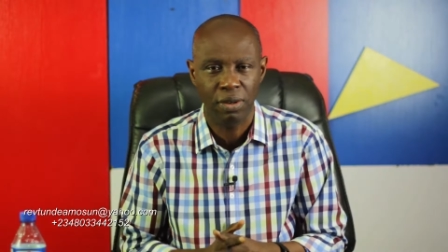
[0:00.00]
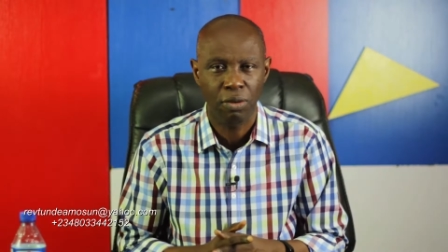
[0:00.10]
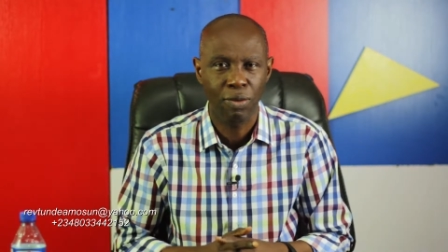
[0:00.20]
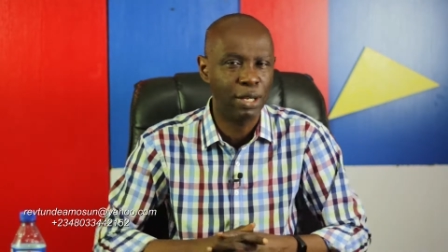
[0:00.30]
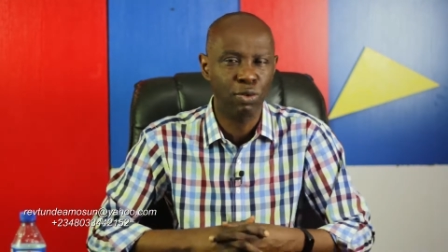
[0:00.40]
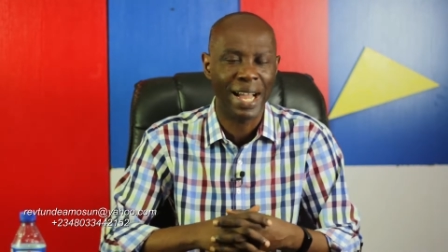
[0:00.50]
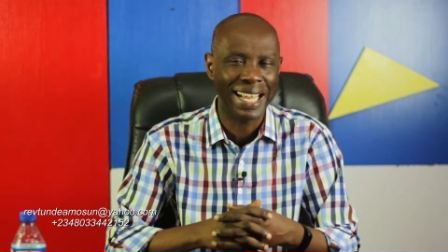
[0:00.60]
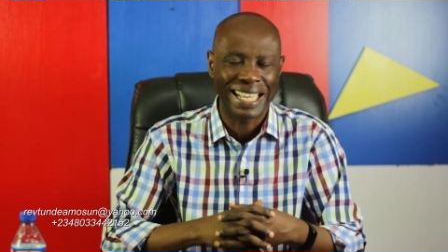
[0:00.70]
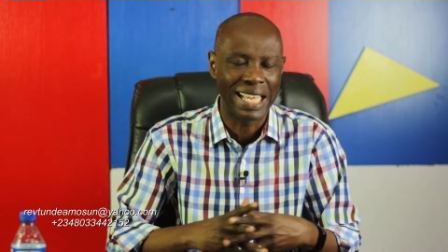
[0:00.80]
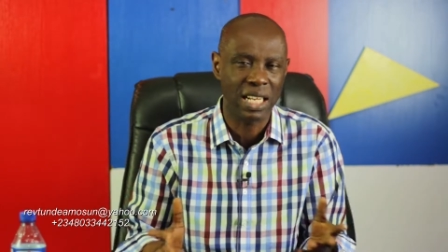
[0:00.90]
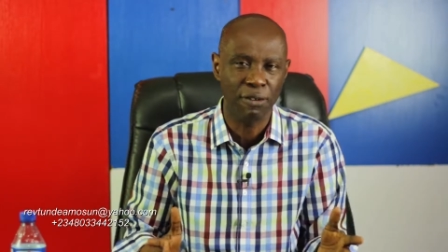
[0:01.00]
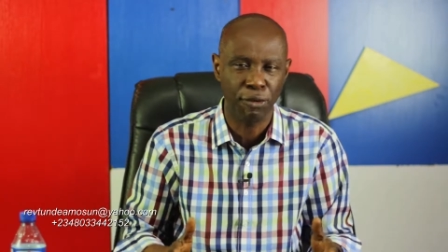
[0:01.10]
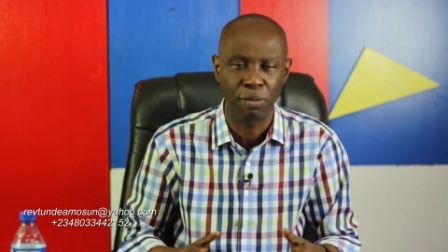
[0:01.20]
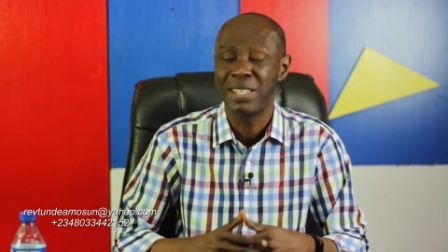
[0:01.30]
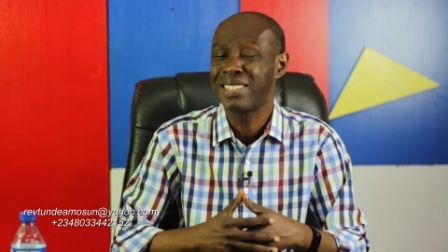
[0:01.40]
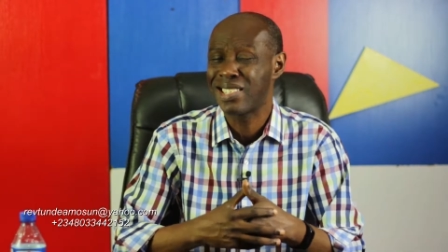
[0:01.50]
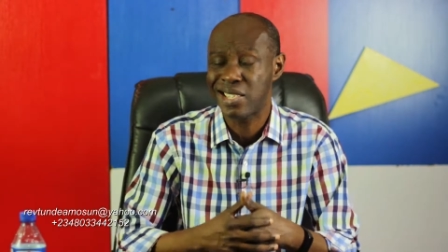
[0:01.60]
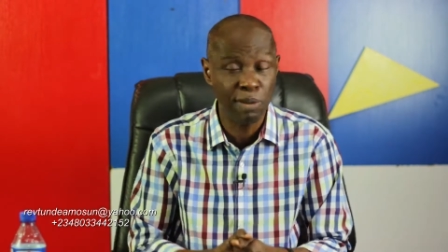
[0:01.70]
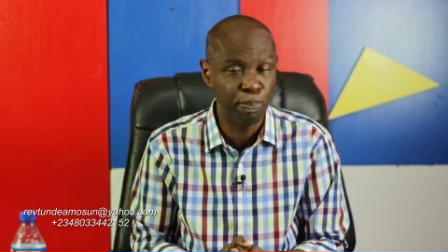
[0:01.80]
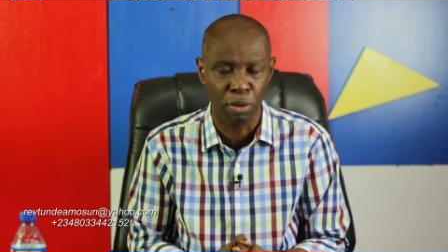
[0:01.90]
Where do I get it from?
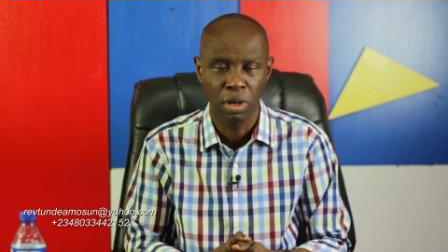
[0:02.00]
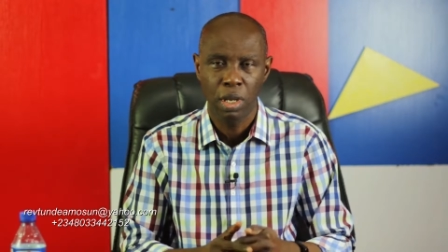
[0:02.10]
Simple.